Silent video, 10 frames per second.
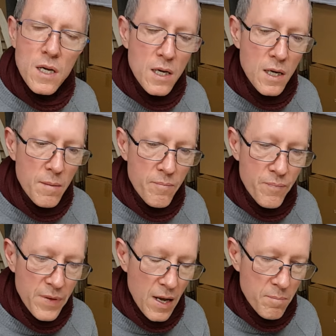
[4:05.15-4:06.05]

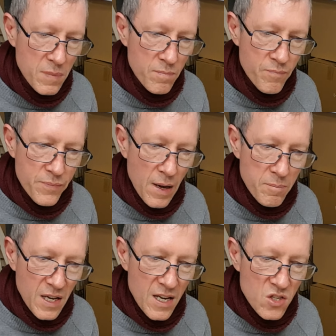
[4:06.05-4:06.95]
I'm
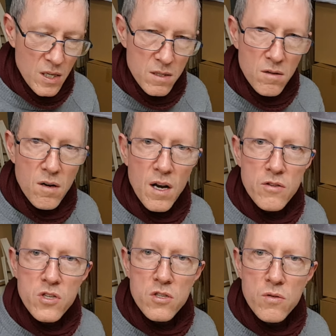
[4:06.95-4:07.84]
guessing
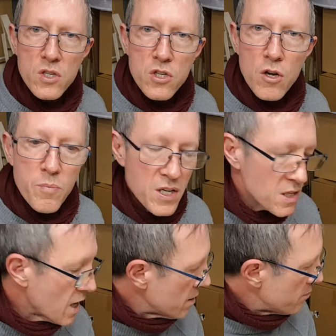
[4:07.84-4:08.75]
closer to a
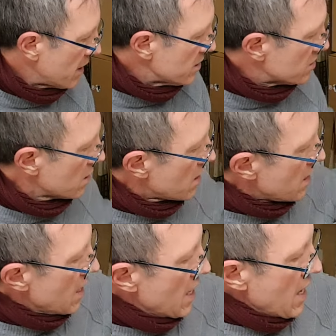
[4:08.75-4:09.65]
turpentine base,
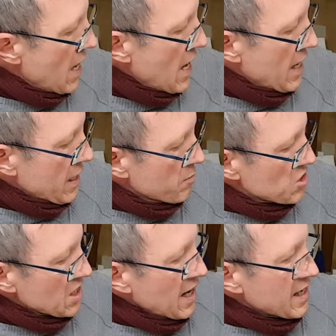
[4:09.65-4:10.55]
and I'm
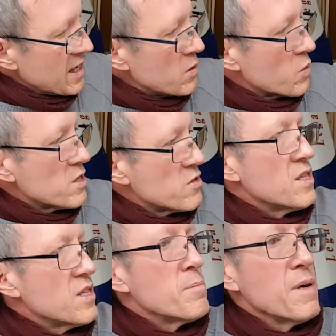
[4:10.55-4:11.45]
slightly worried
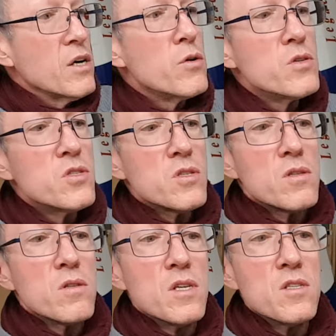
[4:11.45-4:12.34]
that because
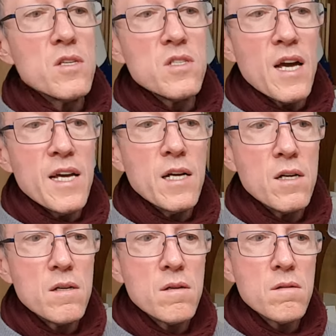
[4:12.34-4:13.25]
this is a
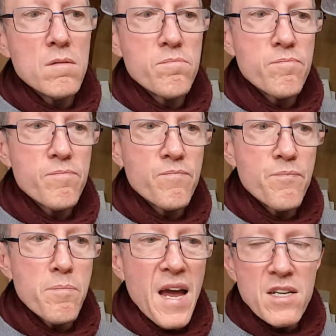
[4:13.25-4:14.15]

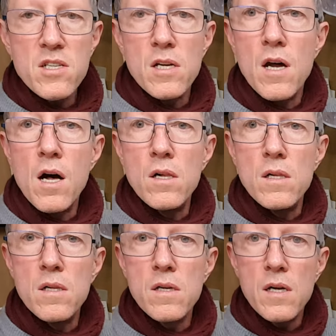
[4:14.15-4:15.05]
painted
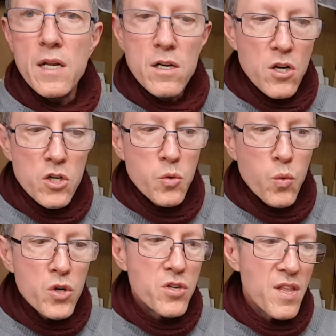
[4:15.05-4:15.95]
hole and not
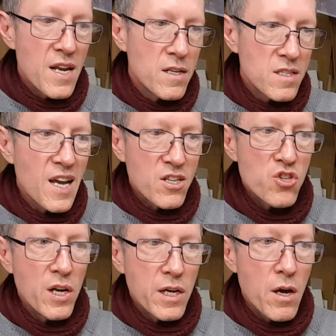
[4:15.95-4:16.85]
wood that it's
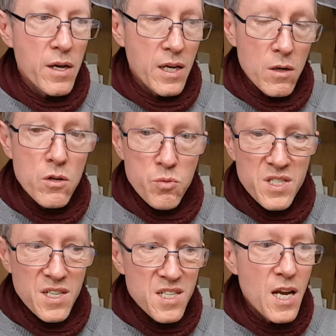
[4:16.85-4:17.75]
actually going in, it
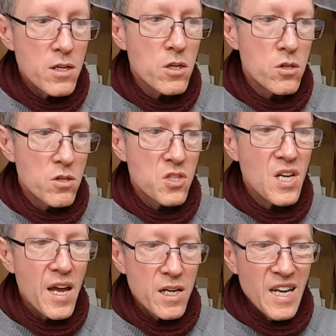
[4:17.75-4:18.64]
was intended to
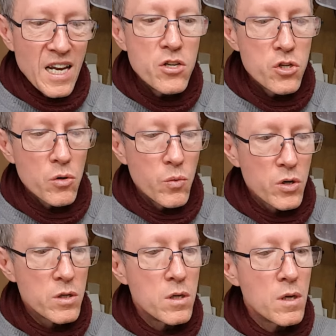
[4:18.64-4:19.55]
stain into
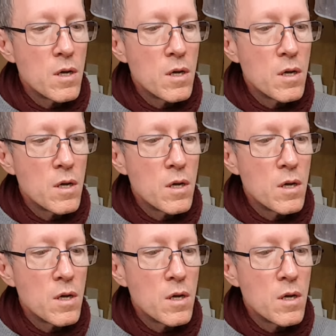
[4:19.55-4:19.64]
wood,